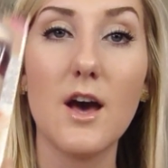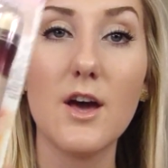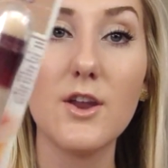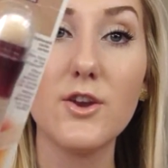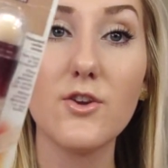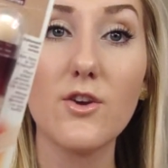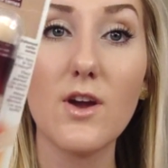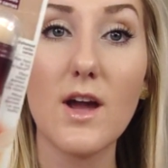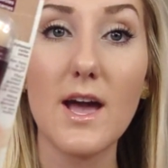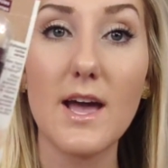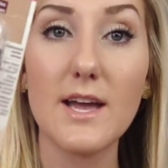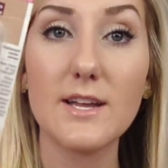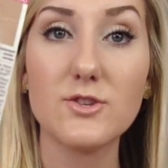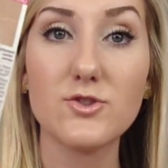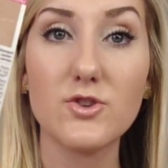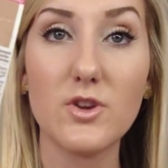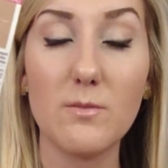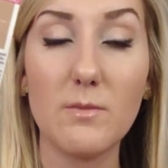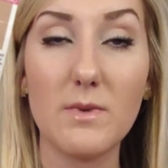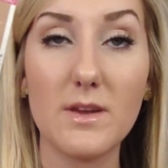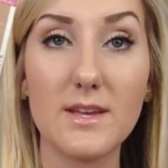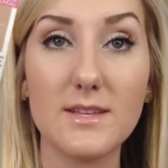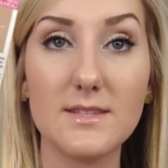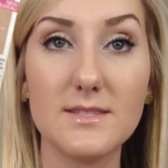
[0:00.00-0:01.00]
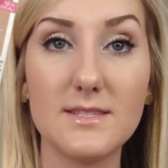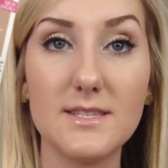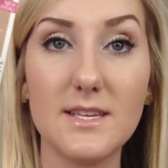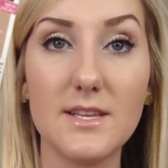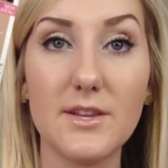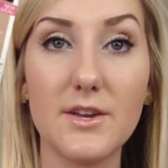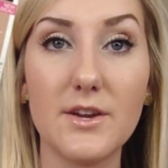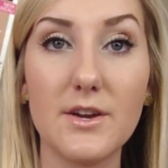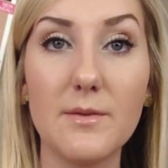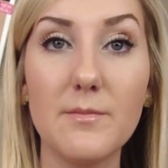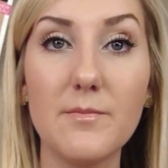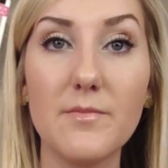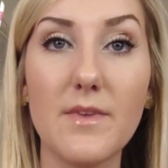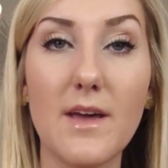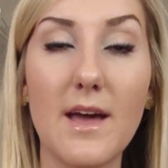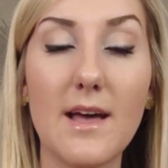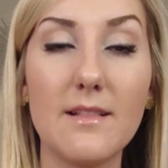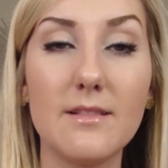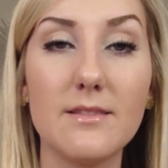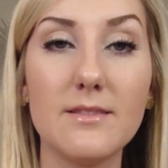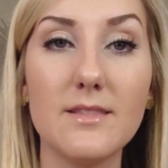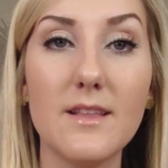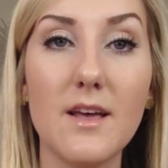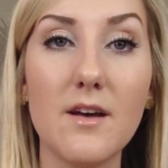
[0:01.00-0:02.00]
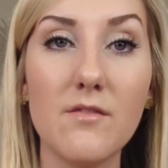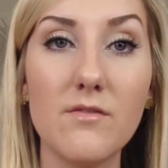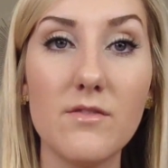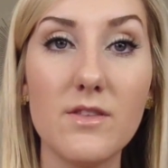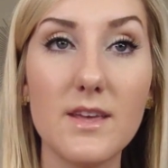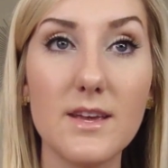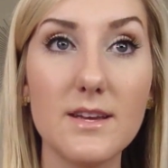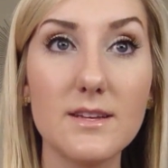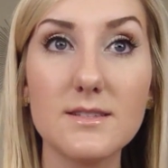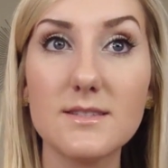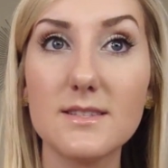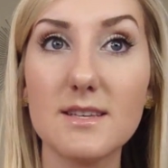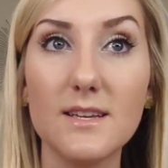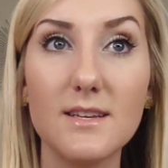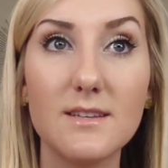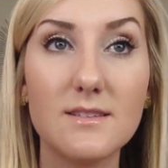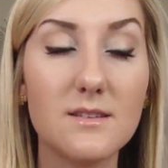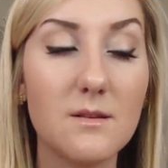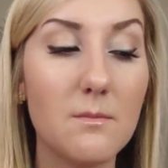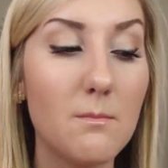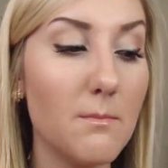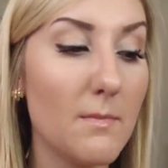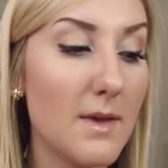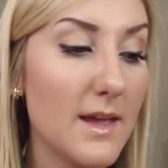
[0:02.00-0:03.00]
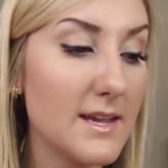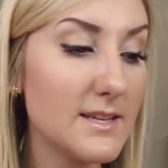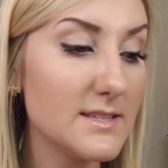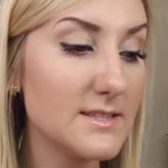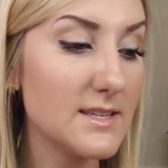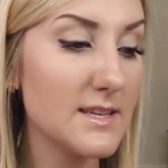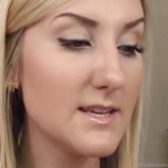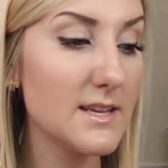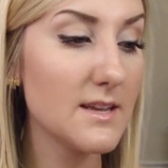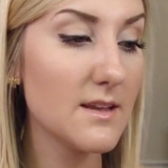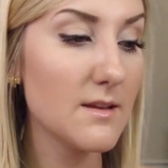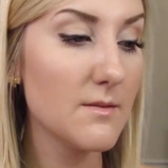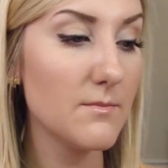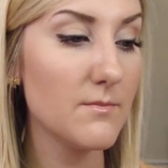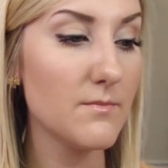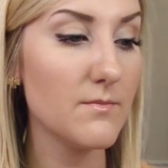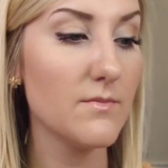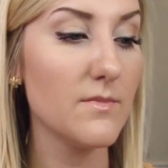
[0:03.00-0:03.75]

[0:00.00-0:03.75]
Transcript: Under Eye Treatment Concealer. I love this. It is amazing.